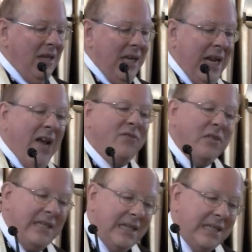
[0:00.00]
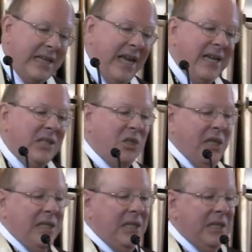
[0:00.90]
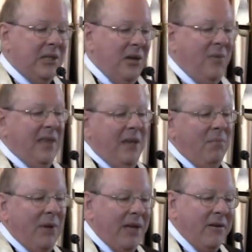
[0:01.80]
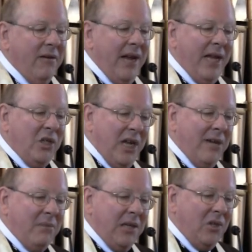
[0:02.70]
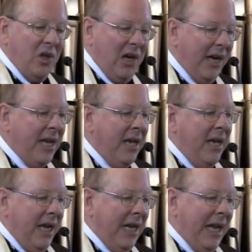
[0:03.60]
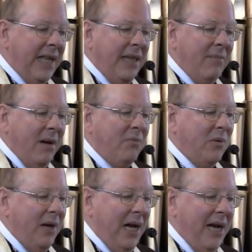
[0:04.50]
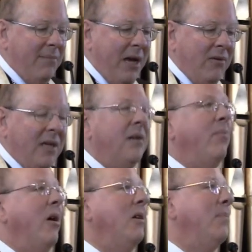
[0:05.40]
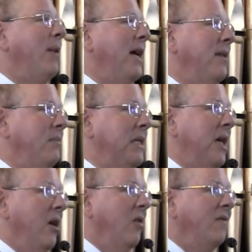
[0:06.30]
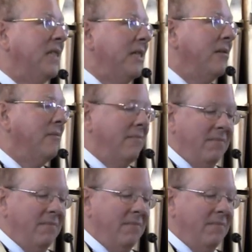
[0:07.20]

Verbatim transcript: And after six days, Jesus took with him Peter and James and John and led them up to a high mountain apart by themselves.